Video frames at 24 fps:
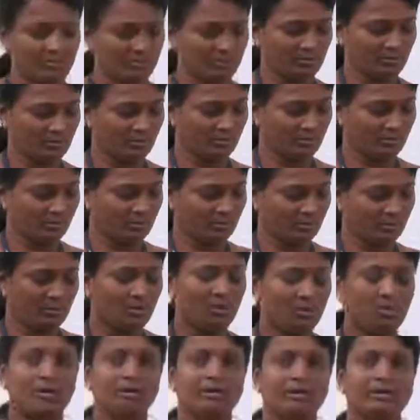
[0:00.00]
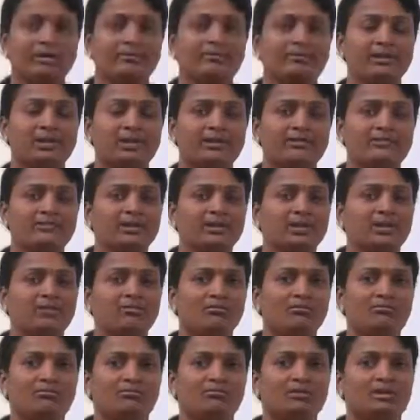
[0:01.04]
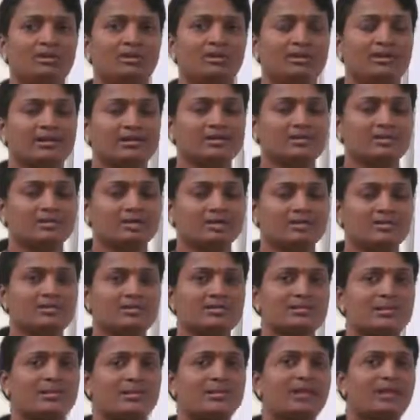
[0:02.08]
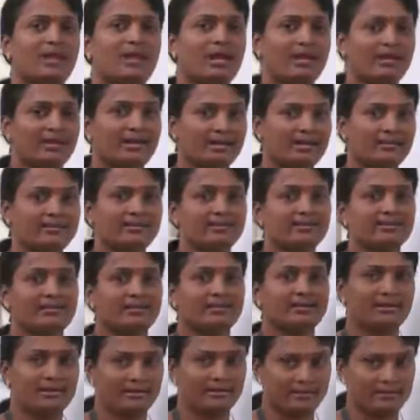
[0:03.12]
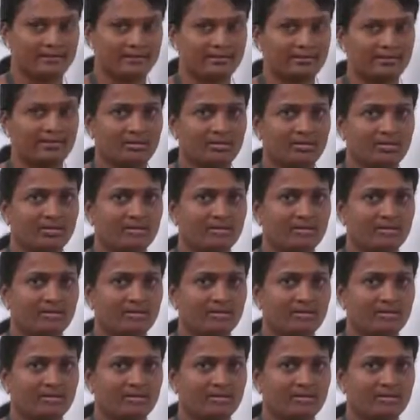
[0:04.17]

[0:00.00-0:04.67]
So already we have seen the data structures like arrays, lists,